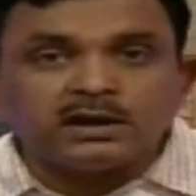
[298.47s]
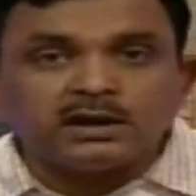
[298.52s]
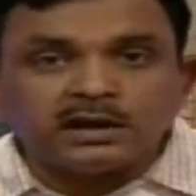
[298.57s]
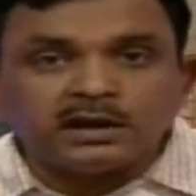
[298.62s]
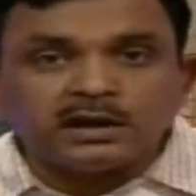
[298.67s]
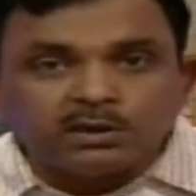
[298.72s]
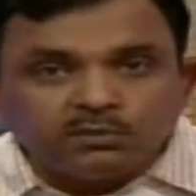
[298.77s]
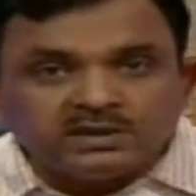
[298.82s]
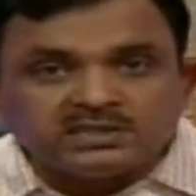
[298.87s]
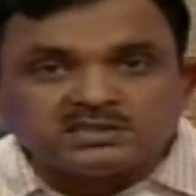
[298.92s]
and you
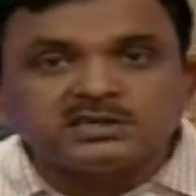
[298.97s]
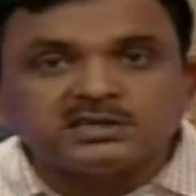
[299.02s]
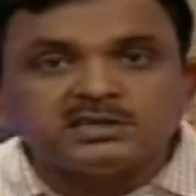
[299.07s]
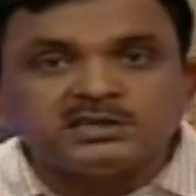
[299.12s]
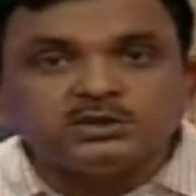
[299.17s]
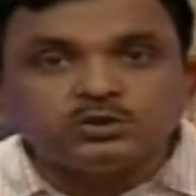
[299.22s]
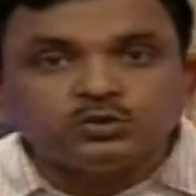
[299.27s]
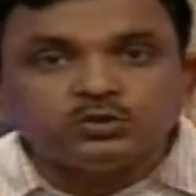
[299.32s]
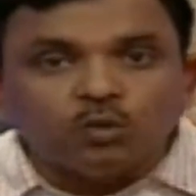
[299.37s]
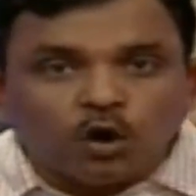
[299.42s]
are
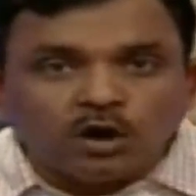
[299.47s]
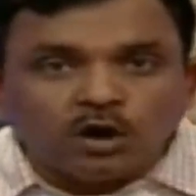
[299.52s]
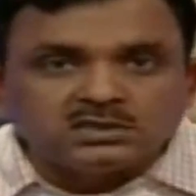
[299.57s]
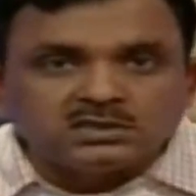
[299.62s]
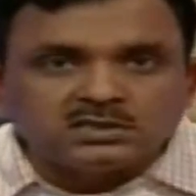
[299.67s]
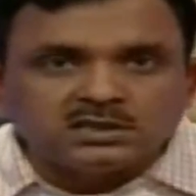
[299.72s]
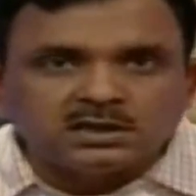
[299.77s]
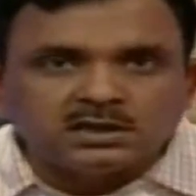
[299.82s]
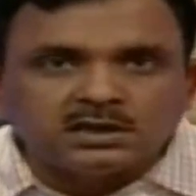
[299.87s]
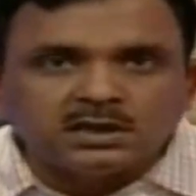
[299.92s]
requested to
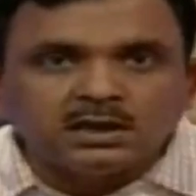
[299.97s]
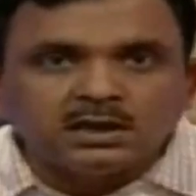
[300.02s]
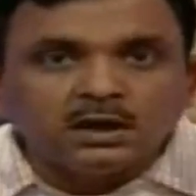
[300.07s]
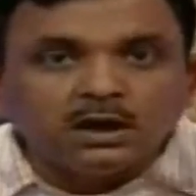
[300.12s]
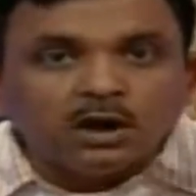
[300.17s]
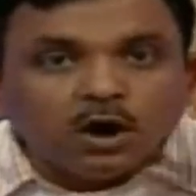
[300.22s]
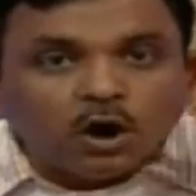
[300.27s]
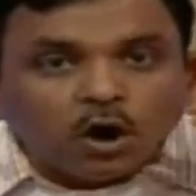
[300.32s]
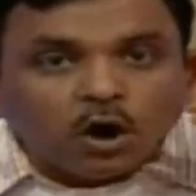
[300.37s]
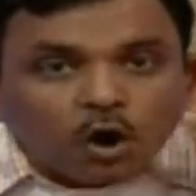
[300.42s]
answer
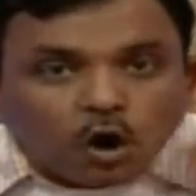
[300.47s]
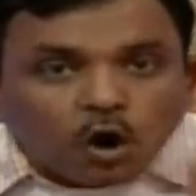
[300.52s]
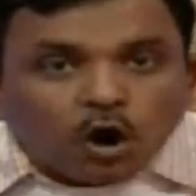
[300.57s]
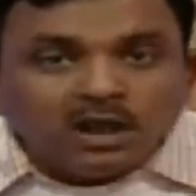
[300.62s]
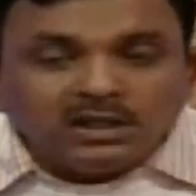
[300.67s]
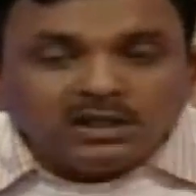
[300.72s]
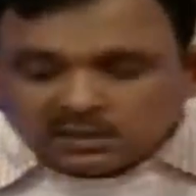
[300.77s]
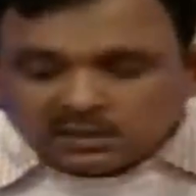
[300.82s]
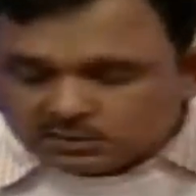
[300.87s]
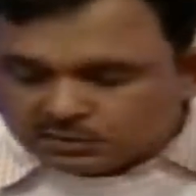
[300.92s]

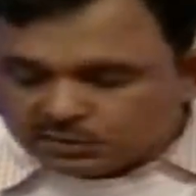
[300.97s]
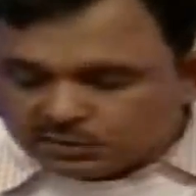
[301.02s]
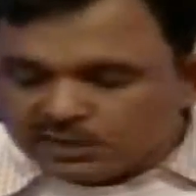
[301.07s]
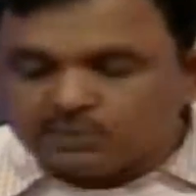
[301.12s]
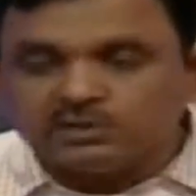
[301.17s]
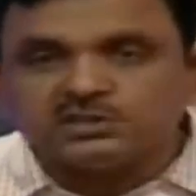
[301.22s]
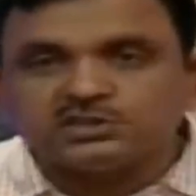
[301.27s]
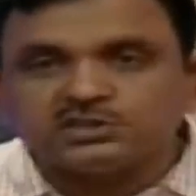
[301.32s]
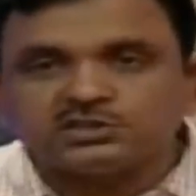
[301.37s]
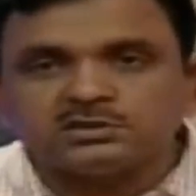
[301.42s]
all the
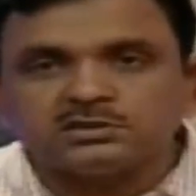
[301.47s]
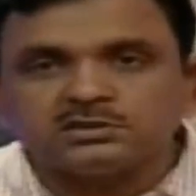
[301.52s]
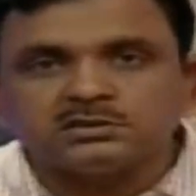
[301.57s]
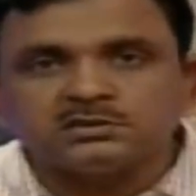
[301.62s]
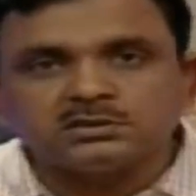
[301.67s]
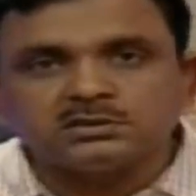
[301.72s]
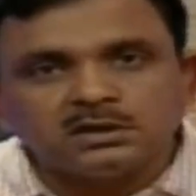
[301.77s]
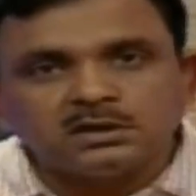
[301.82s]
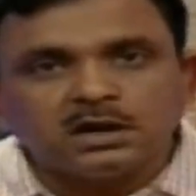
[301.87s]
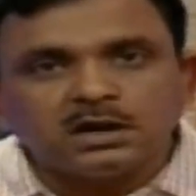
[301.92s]
3
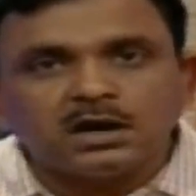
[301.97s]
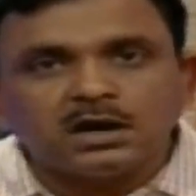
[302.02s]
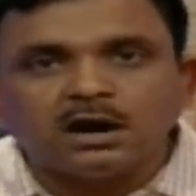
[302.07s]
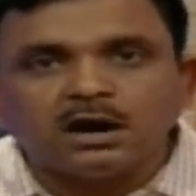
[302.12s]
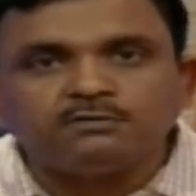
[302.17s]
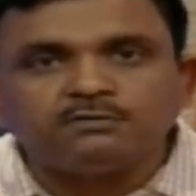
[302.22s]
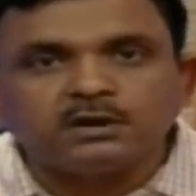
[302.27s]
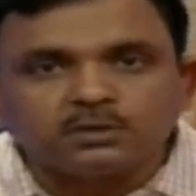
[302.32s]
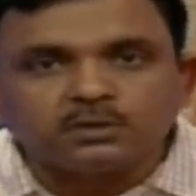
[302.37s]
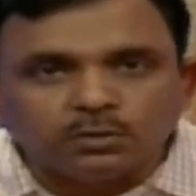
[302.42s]
questions
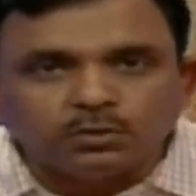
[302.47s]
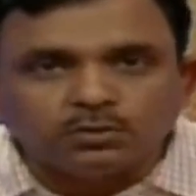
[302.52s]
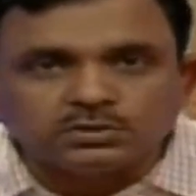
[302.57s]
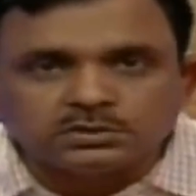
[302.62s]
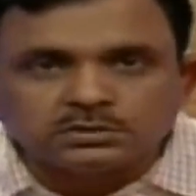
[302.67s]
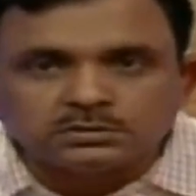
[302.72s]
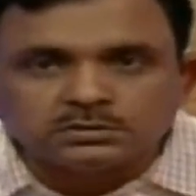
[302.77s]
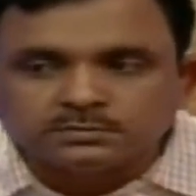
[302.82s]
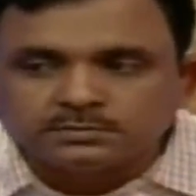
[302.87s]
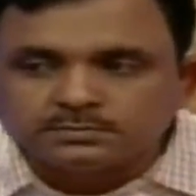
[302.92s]
of a
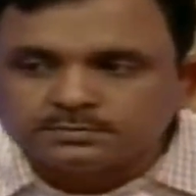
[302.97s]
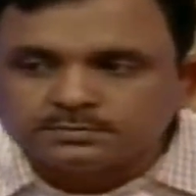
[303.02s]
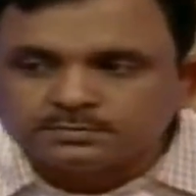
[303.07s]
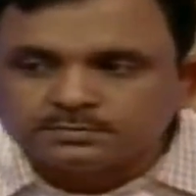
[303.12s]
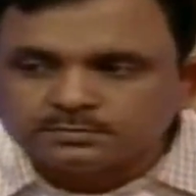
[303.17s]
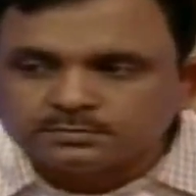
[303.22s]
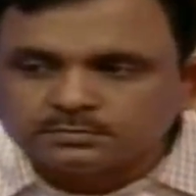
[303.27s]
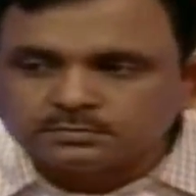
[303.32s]
course.